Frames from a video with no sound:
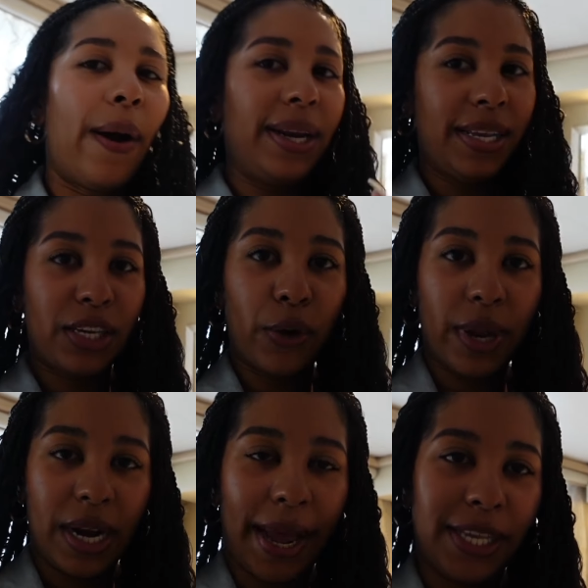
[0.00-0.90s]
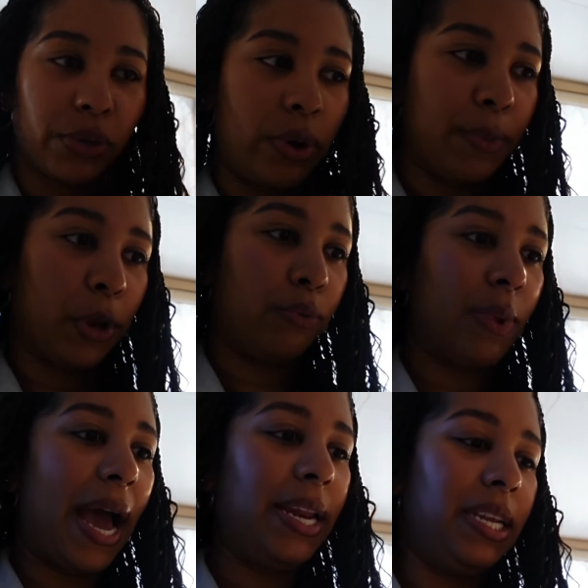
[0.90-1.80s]
I need to go get an ice cream cone.
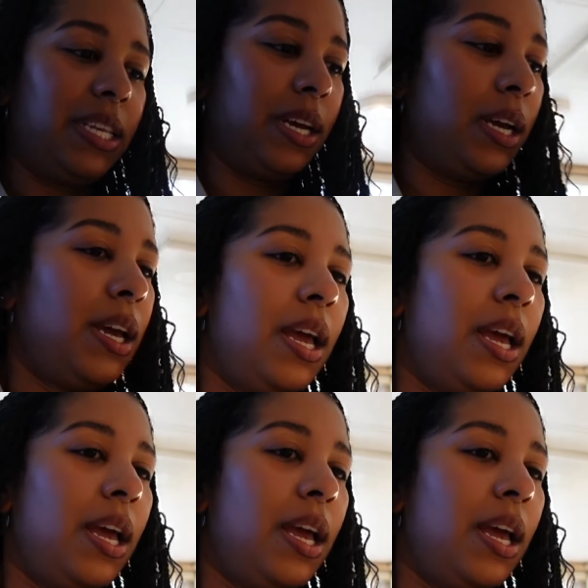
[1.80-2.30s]
I need to